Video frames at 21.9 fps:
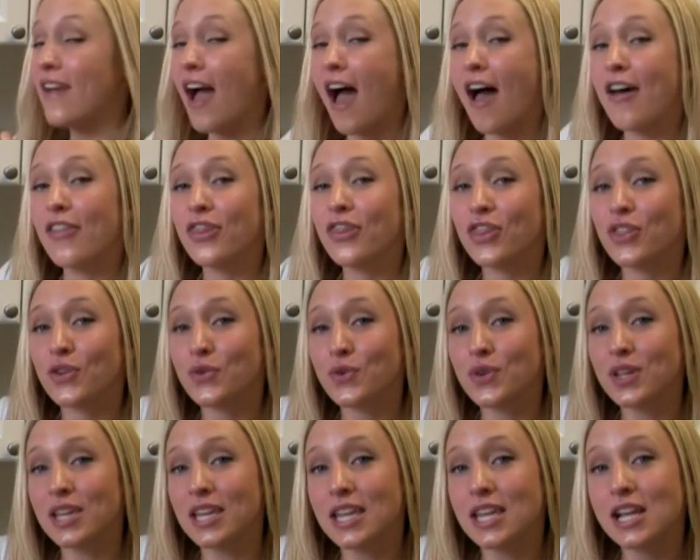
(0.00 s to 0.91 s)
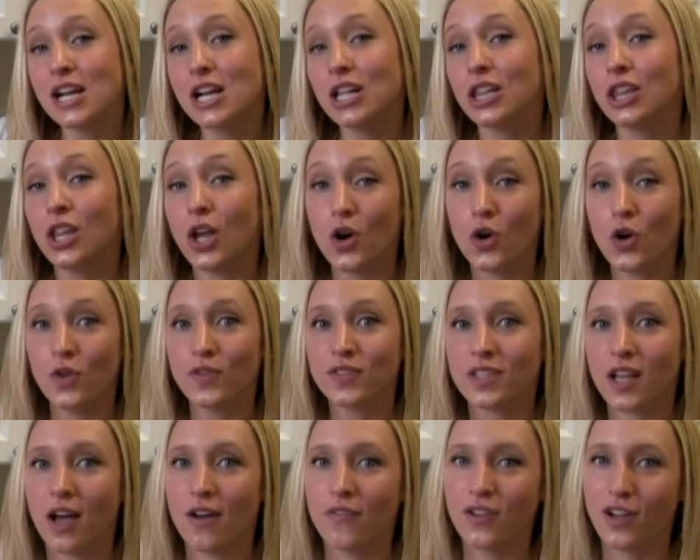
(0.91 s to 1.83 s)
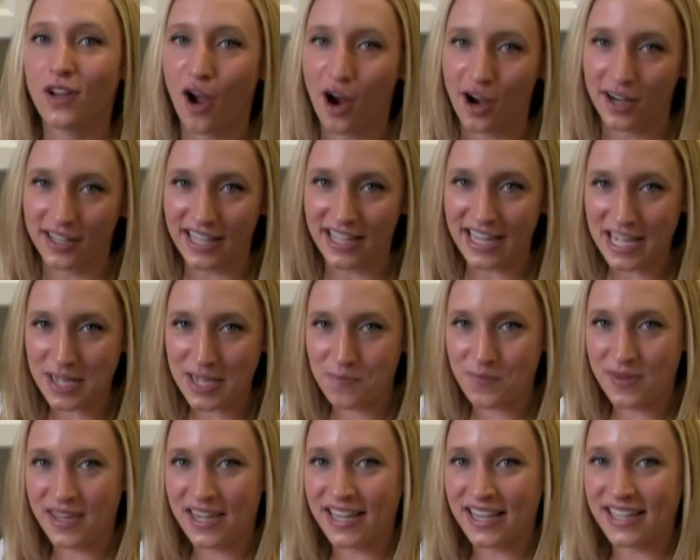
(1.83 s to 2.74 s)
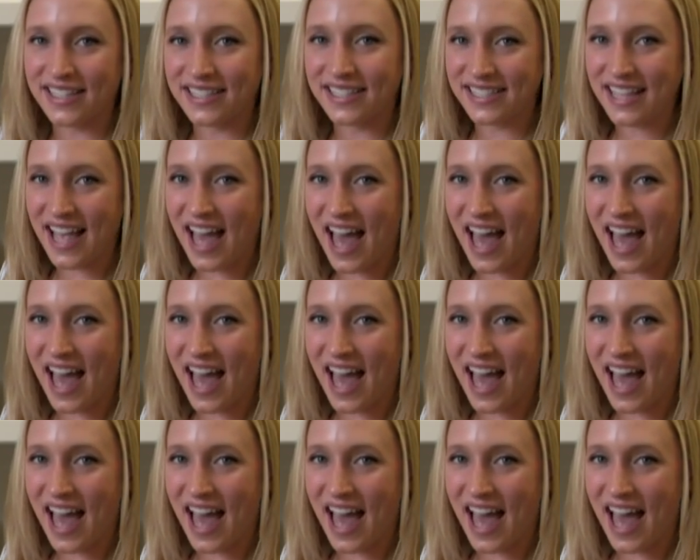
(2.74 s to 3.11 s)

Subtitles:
got 3 cloves of garlic because